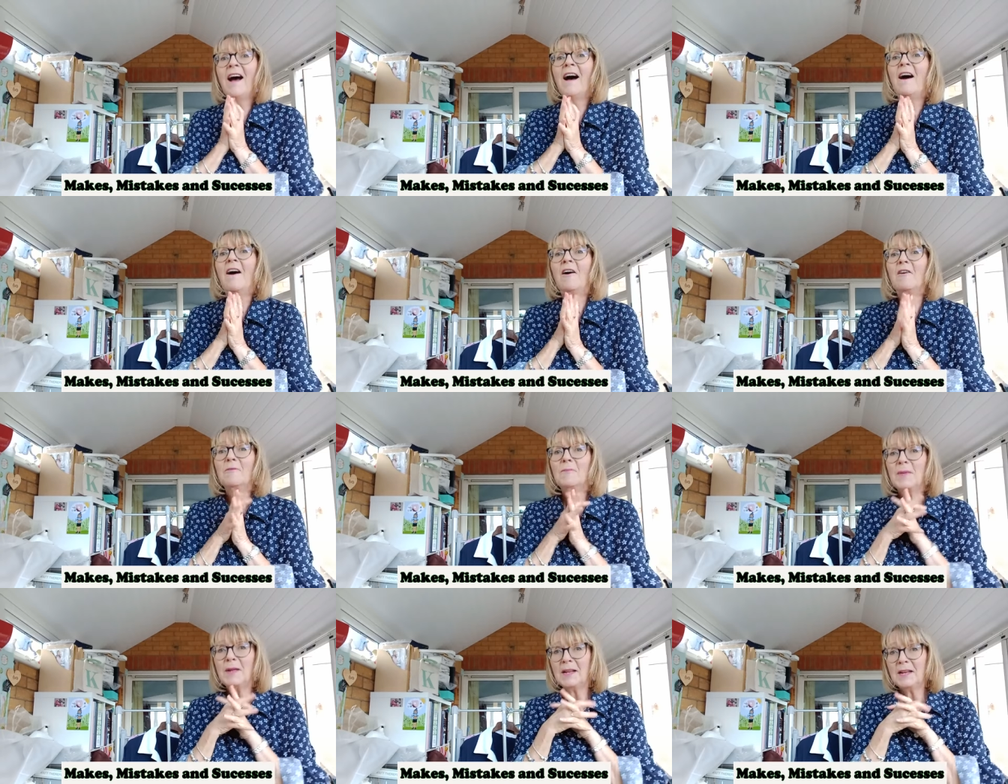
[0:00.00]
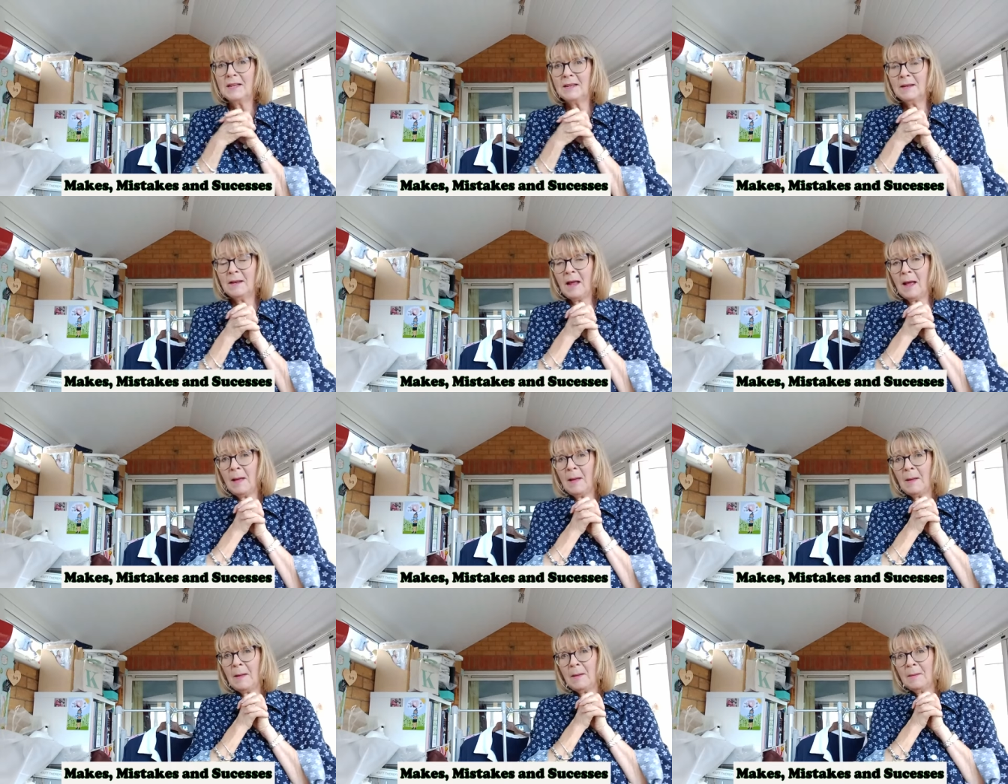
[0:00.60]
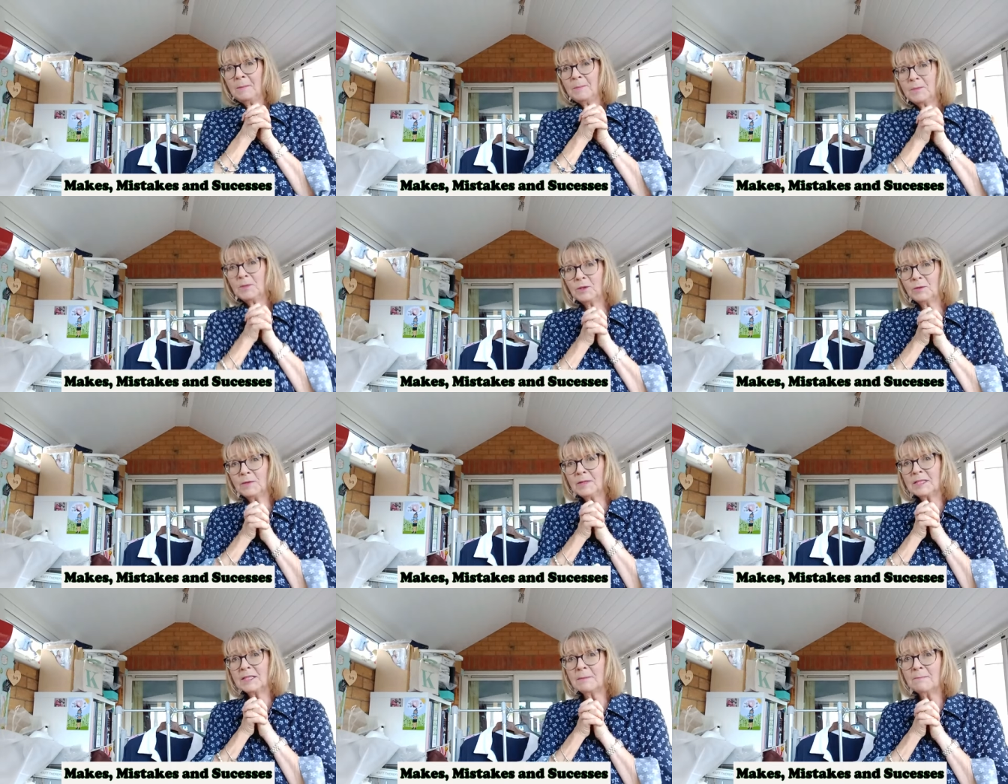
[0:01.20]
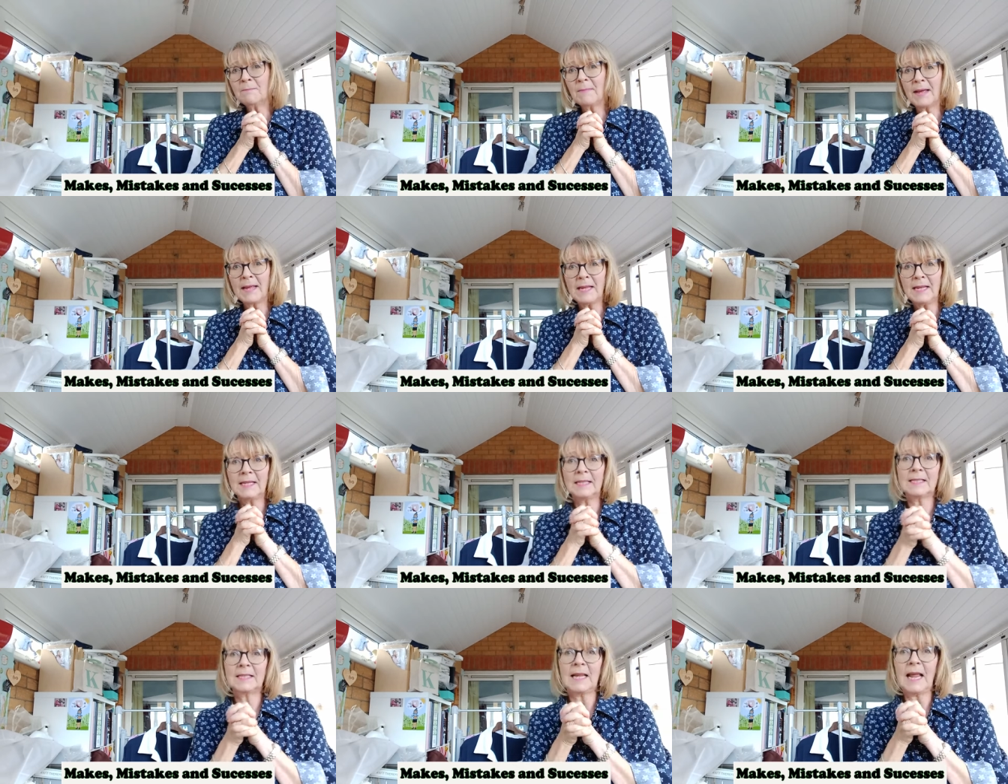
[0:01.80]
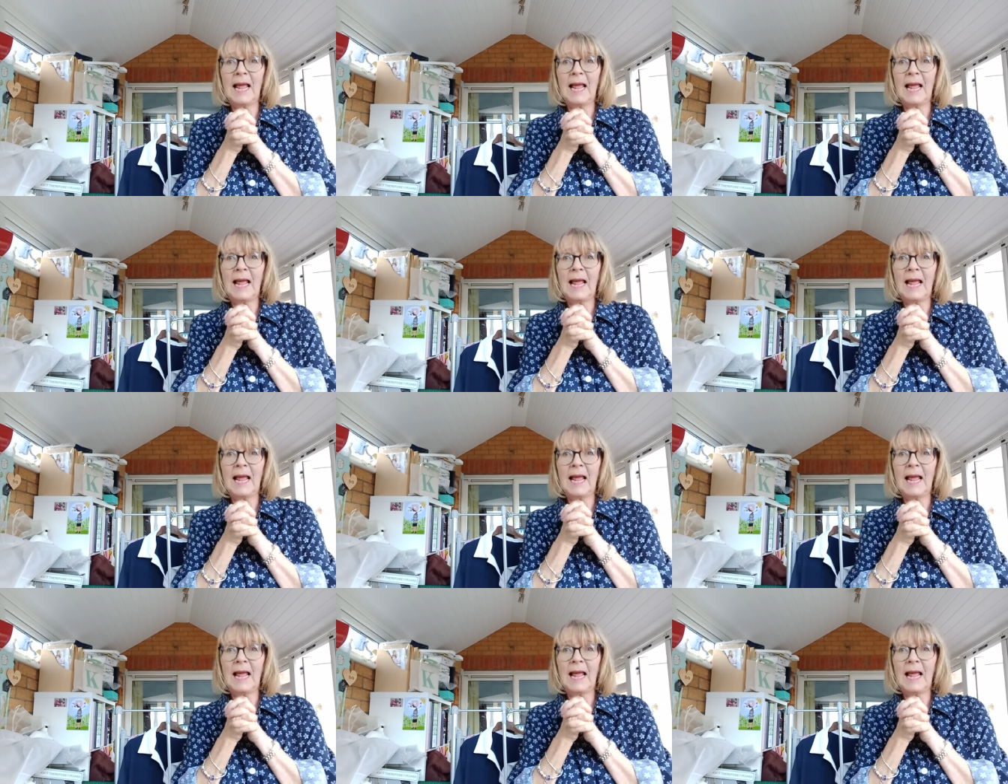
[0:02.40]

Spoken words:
I've been doing some makes